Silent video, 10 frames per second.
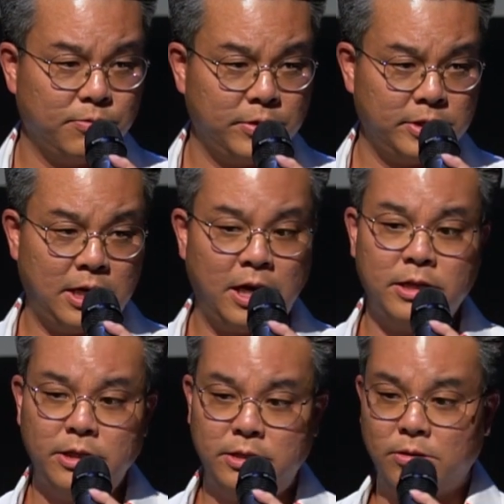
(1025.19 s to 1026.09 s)
was that I
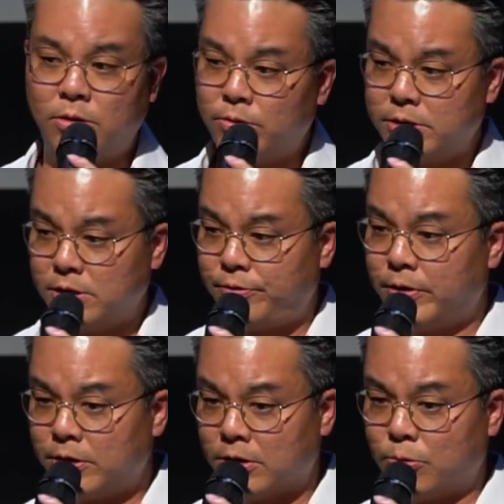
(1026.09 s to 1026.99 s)
needed to own this failure